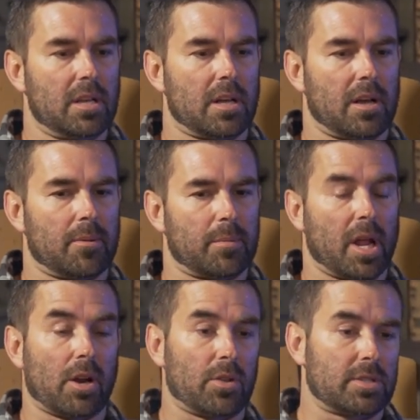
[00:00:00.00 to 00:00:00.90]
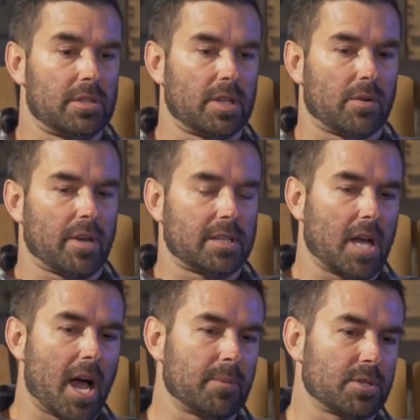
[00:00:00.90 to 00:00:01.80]
But at
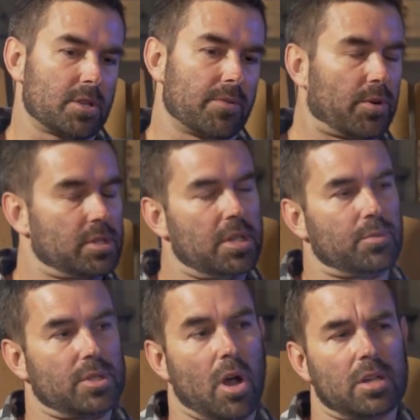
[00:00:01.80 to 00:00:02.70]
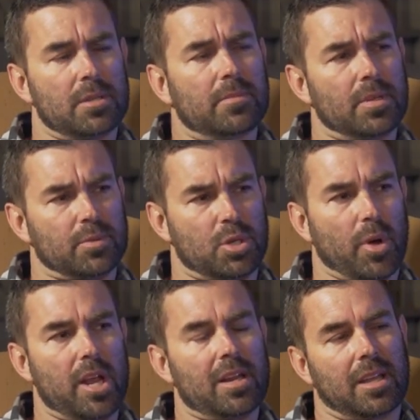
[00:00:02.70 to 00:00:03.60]
times the diversity was awesome. It was
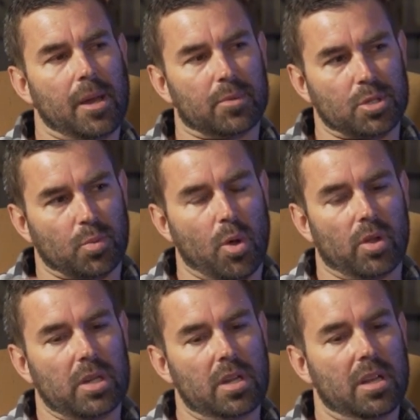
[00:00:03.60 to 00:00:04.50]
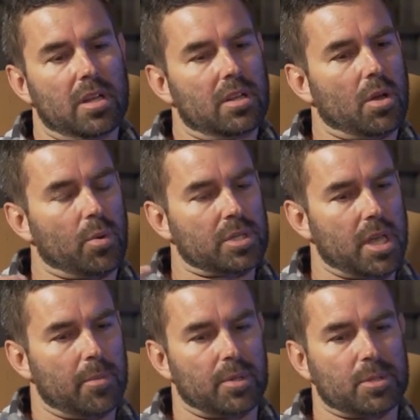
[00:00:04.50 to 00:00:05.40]
great. It kept us rolling, always
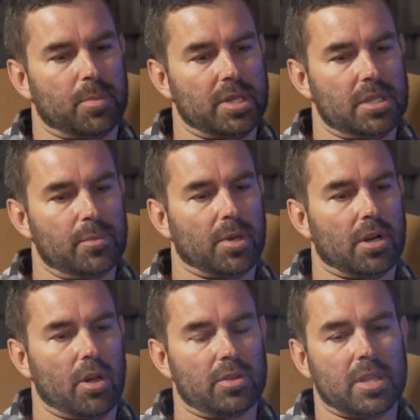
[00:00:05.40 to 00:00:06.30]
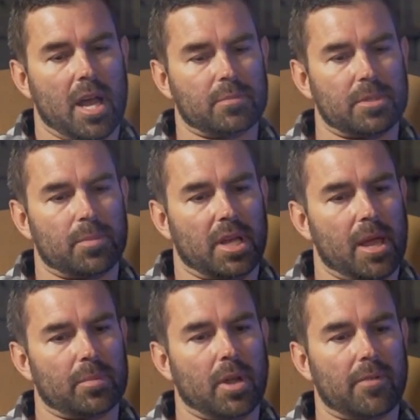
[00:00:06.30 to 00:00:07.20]
kept us busy. But at other times it
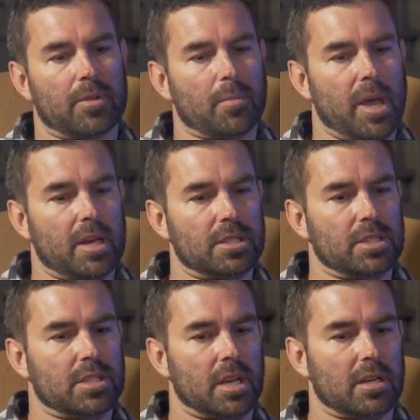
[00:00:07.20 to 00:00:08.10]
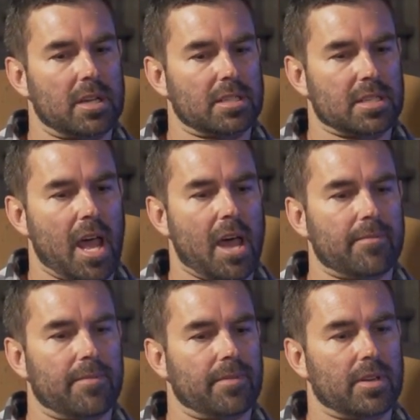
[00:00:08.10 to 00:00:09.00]
became tough to manage and
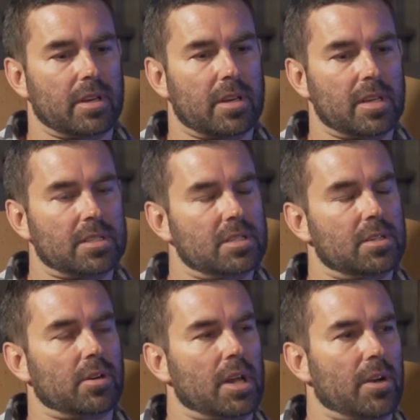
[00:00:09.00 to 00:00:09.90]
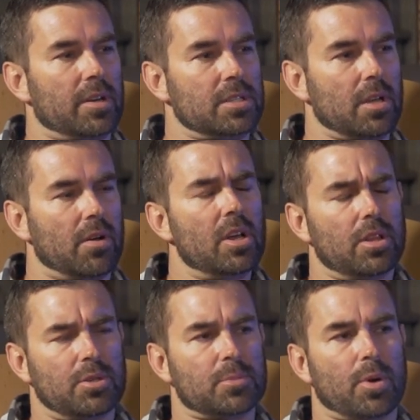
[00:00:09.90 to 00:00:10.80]
staff in certain areas. So
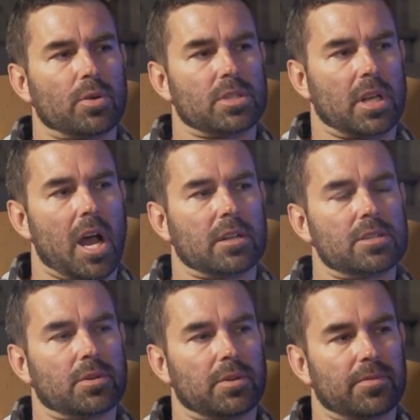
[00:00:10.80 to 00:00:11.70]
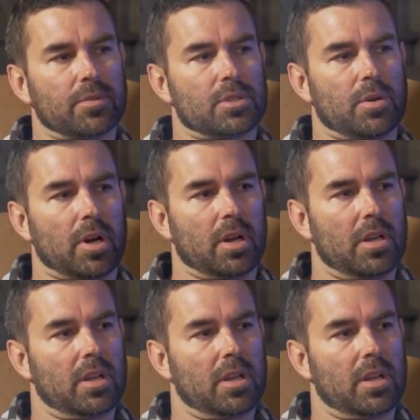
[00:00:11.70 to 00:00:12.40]
there's pros and cons to it for sure.